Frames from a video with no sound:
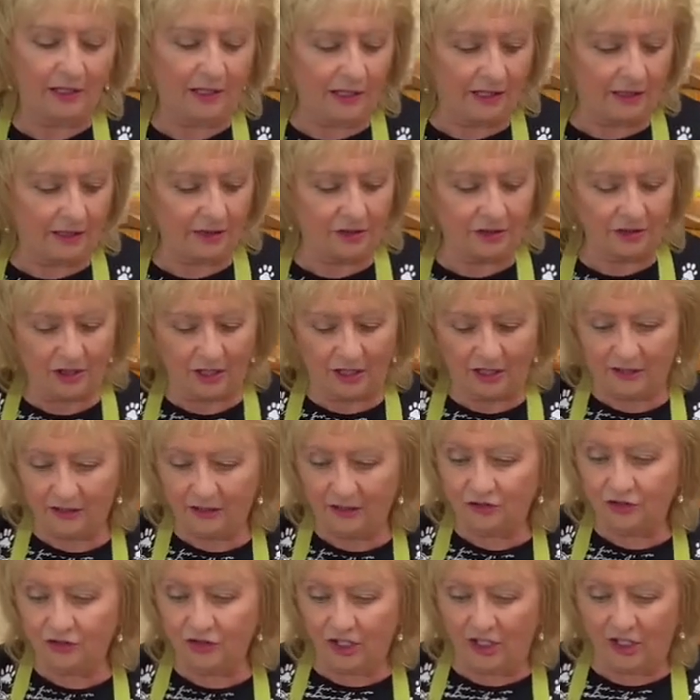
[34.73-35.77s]
and uh,
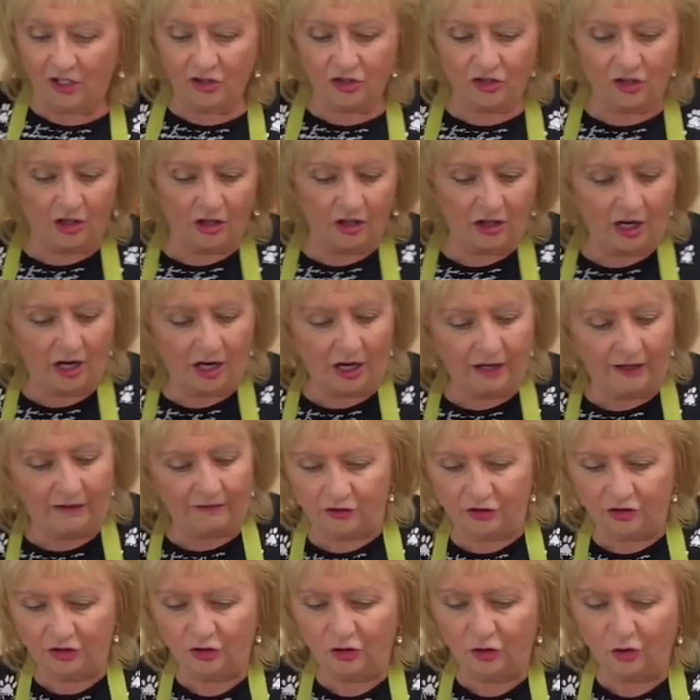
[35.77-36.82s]
it changed our lives.
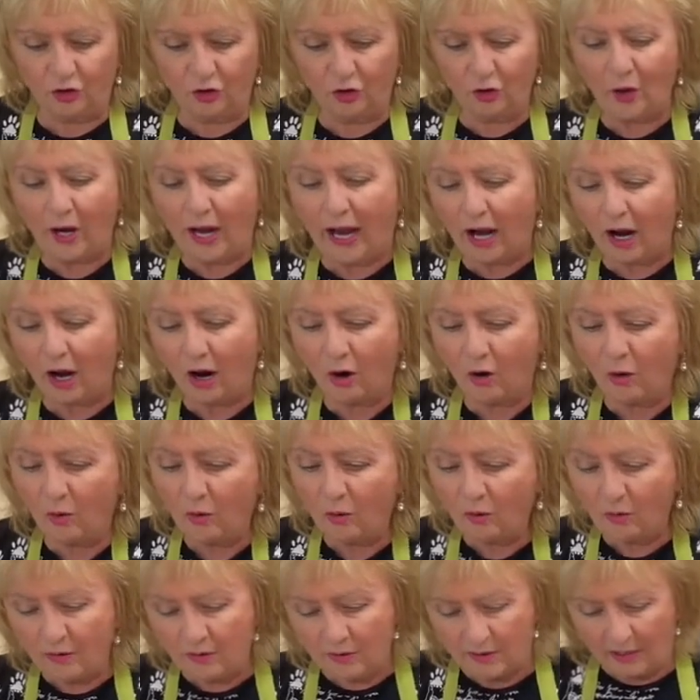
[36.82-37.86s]
I'll show you
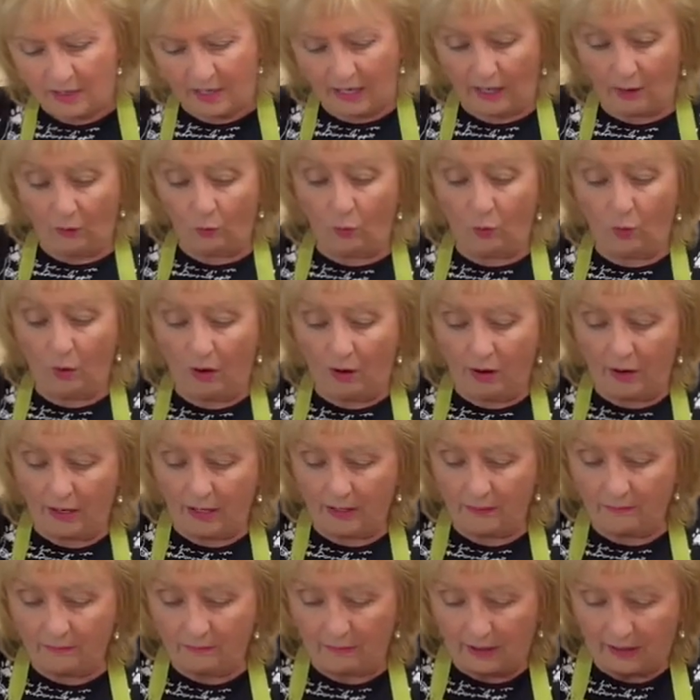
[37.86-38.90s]
how and
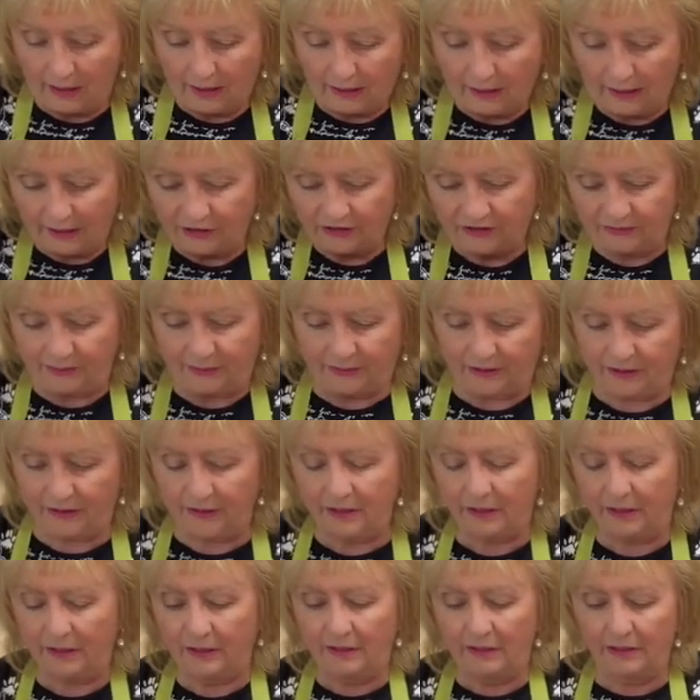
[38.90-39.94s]
why my
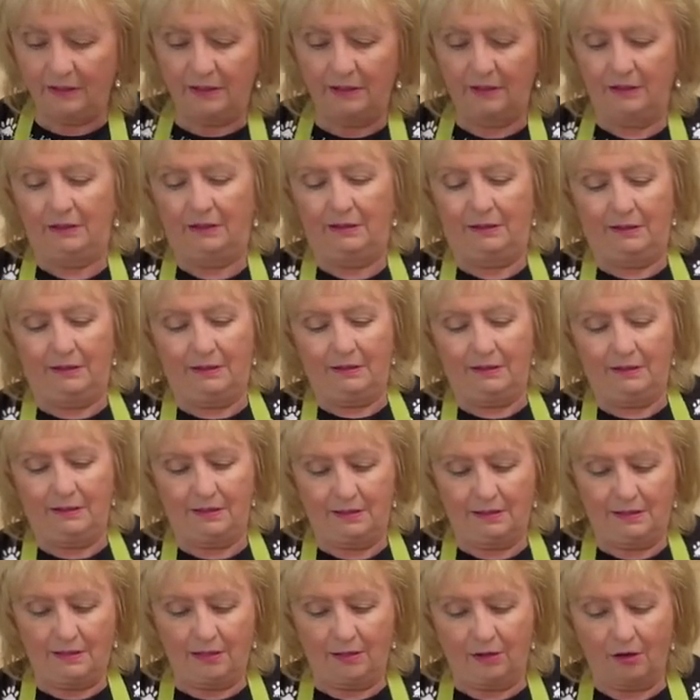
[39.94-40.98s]
husband
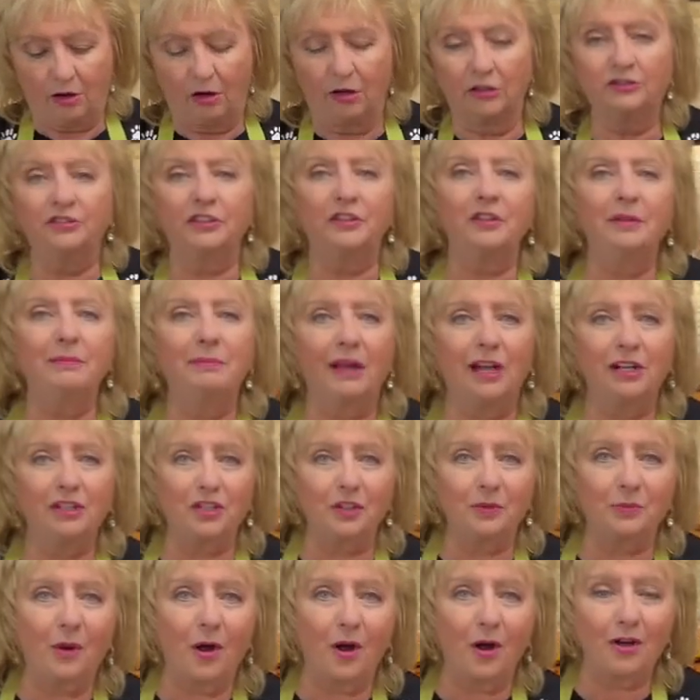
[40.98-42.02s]
calls it the
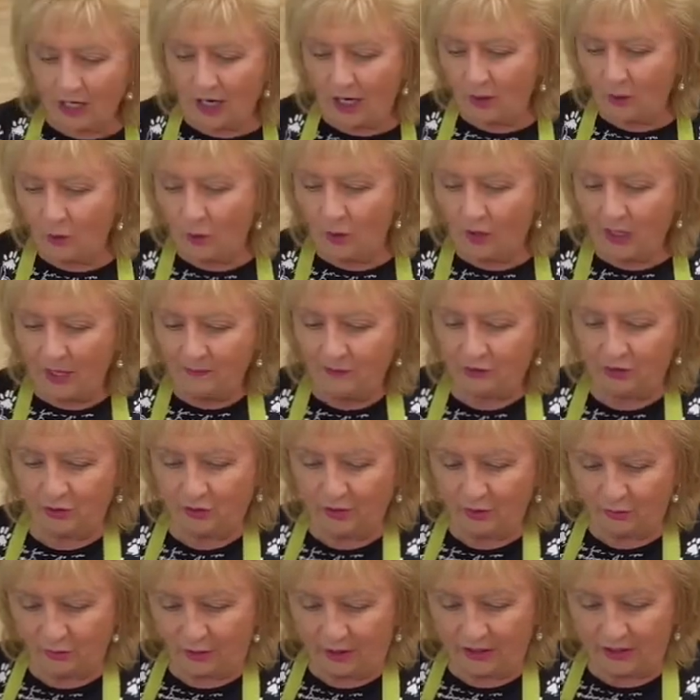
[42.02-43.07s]
magic pot. What I'm
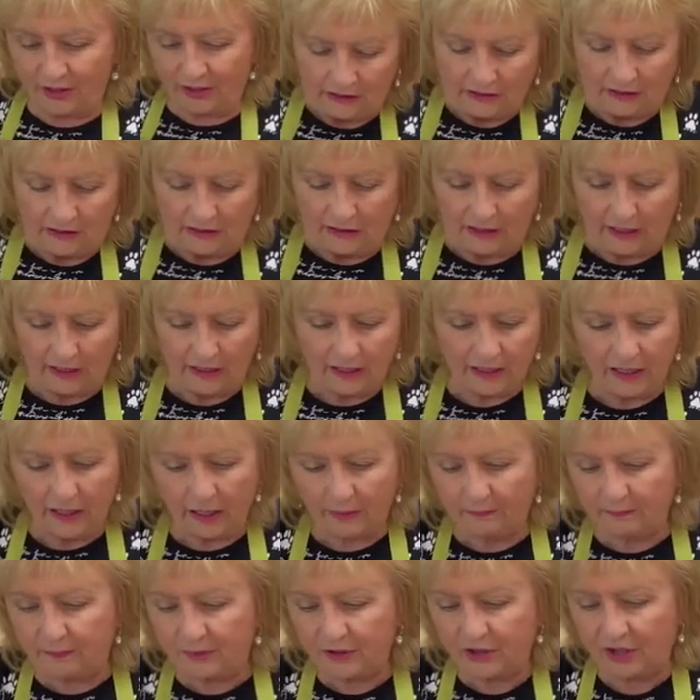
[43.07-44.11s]
doing right now, cutting
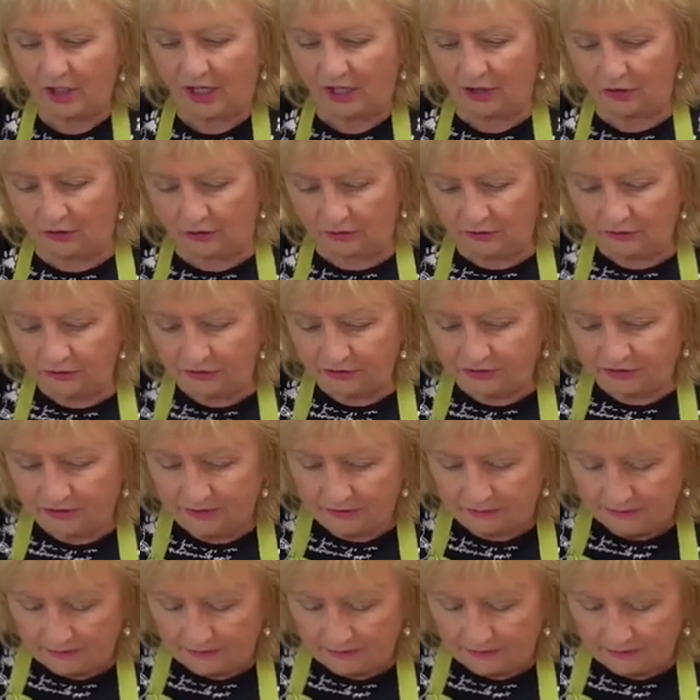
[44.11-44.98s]
up potatoes